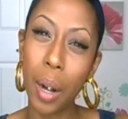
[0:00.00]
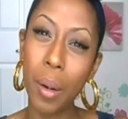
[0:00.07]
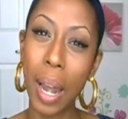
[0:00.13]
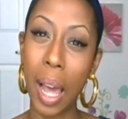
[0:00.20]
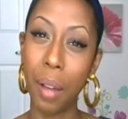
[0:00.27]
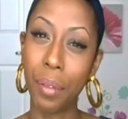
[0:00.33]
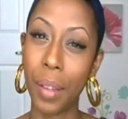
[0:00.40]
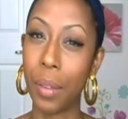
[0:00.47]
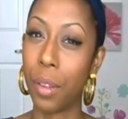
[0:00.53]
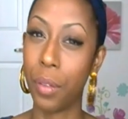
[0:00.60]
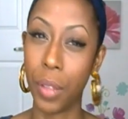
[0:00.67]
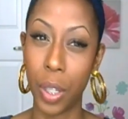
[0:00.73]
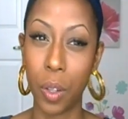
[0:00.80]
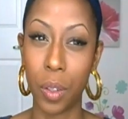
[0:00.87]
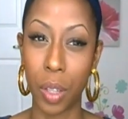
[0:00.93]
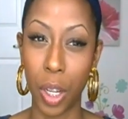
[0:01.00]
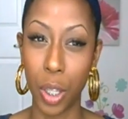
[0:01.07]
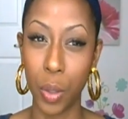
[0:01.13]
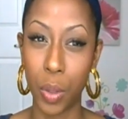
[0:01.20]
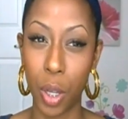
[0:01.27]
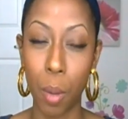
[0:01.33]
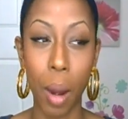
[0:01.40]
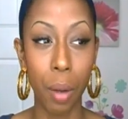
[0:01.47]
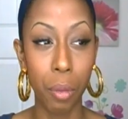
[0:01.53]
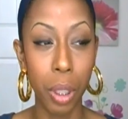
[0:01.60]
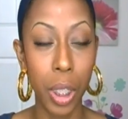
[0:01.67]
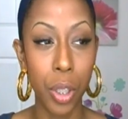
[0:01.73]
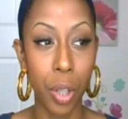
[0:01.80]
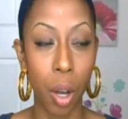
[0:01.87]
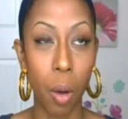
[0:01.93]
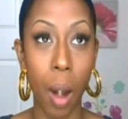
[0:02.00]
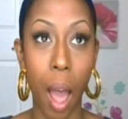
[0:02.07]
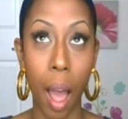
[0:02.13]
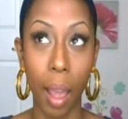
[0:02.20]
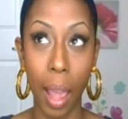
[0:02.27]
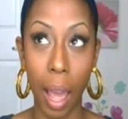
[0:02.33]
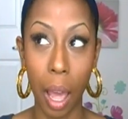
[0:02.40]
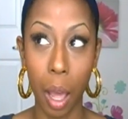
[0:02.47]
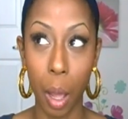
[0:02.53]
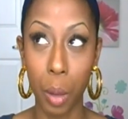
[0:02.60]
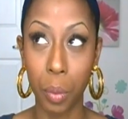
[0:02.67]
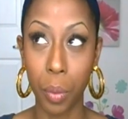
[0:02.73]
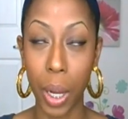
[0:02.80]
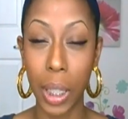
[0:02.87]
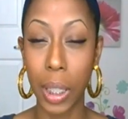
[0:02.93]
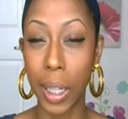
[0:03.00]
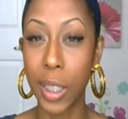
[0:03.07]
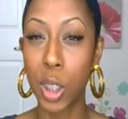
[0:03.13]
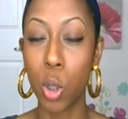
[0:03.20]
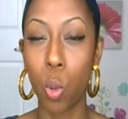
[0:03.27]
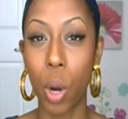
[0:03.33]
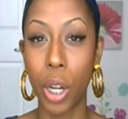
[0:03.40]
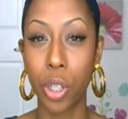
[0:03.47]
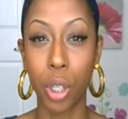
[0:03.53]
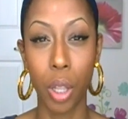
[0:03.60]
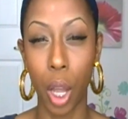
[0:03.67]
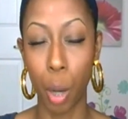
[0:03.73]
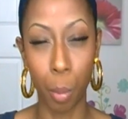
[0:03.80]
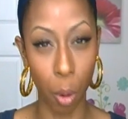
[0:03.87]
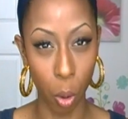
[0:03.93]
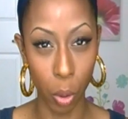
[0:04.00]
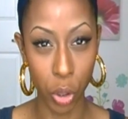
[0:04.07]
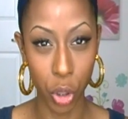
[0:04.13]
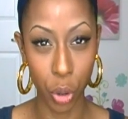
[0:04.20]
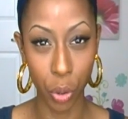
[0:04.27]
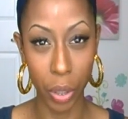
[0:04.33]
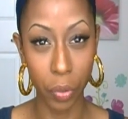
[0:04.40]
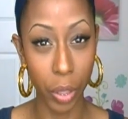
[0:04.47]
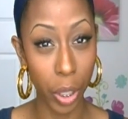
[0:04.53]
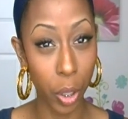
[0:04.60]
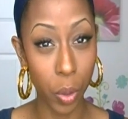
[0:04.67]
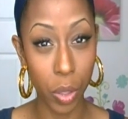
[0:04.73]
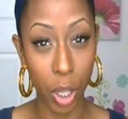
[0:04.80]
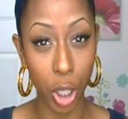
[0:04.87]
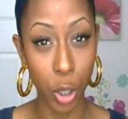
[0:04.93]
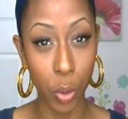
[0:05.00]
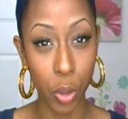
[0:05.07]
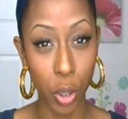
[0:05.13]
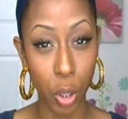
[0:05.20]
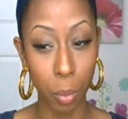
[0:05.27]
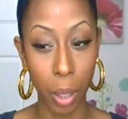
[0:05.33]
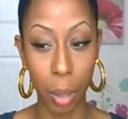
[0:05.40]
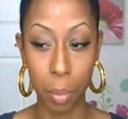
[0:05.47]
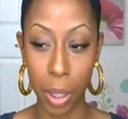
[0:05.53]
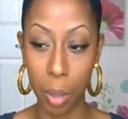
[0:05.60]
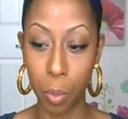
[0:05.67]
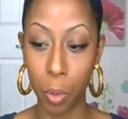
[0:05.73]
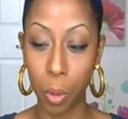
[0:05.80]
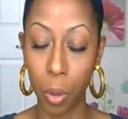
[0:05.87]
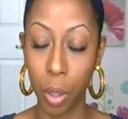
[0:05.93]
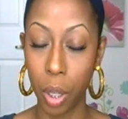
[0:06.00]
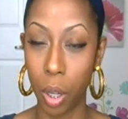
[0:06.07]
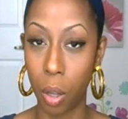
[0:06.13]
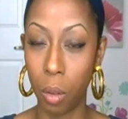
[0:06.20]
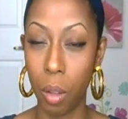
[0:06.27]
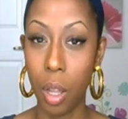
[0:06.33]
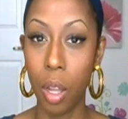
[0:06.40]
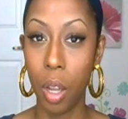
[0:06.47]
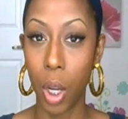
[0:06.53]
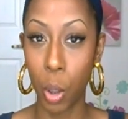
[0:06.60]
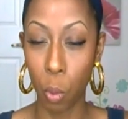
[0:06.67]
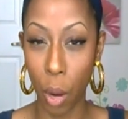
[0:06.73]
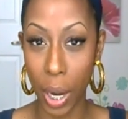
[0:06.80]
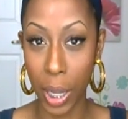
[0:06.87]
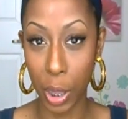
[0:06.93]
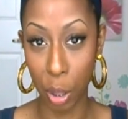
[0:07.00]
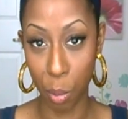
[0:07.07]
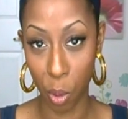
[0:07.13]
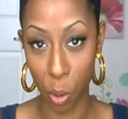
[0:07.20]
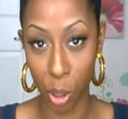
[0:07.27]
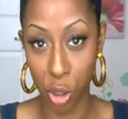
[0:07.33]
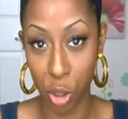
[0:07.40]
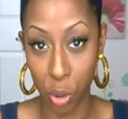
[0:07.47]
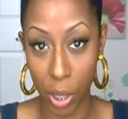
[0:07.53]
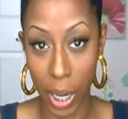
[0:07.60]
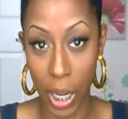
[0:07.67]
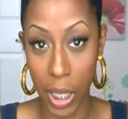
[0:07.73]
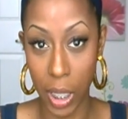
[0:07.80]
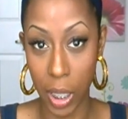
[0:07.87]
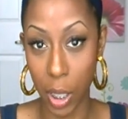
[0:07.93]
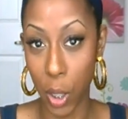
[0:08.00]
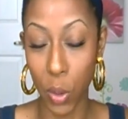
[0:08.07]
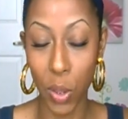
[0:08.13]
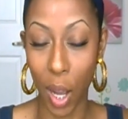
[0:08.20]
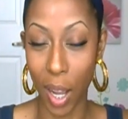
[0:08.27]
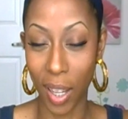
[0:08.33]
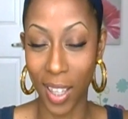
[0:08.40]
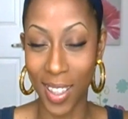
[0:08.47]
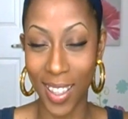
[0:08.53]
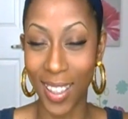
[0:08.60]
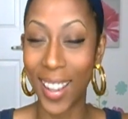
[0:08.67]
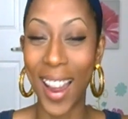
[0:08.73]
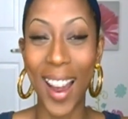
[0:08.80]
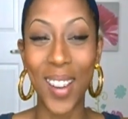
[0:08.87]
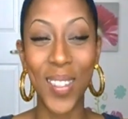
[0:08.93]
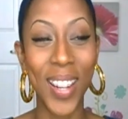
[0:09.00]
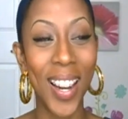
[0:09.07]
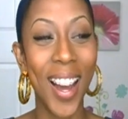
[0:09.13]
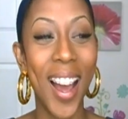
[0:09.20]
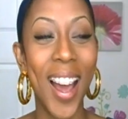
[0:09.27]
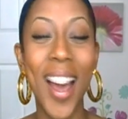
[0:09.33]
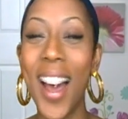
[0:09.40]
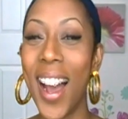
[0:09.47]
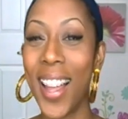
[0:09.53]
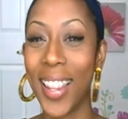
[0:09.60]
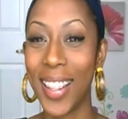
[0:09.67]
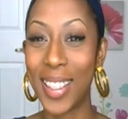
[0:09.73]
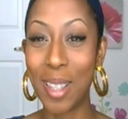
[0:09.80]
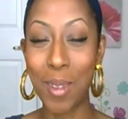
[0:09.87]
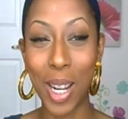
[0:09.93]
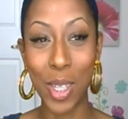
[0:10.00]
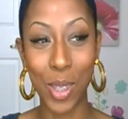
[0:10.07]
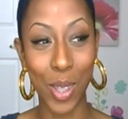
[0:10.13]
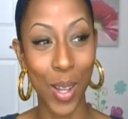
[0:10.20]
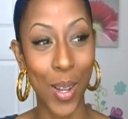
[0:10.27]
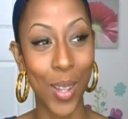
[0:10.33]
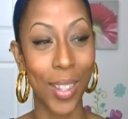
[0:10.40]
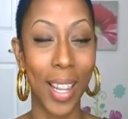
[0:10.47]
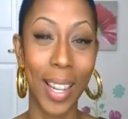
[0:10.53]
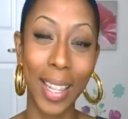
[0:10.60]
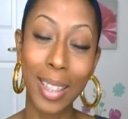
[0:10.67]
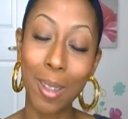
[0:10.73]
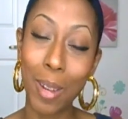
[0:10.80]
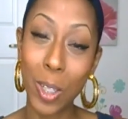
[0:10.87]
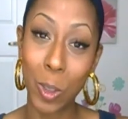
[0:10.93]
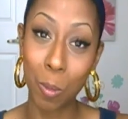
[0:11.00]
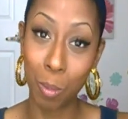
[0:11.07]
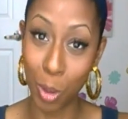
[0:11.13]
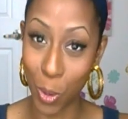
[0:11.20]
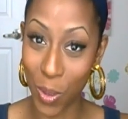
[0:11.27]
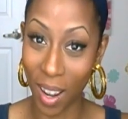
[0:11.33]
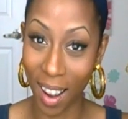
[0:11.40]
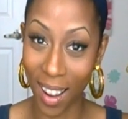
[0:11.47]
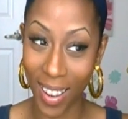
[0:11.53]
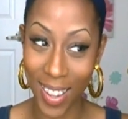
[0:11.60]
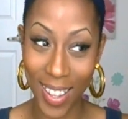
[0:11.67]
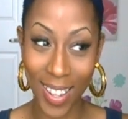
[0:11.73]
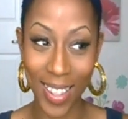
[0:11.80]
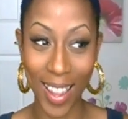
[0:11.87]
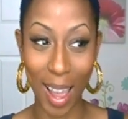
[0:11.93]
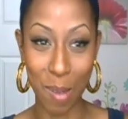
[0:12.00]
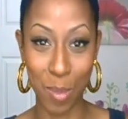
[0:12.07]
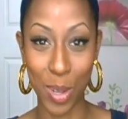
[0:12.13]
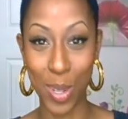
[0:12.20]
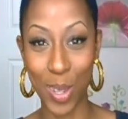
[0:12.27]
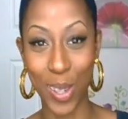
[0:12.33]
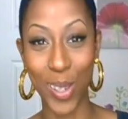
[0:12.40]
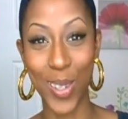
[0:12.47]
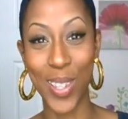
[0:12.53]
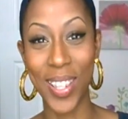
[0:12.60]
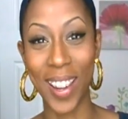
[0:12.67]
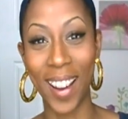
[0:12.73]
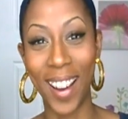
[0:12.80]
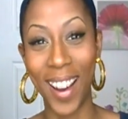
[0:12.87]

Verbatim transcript: I don't have favorite videos on YouTube. I really don't. I have, I like to watch a lot of poetry videos on YouTube, like people, you know, writing their poetry and, you know, talking to the camera. I like to watch those. I like to watch Boondocks episodes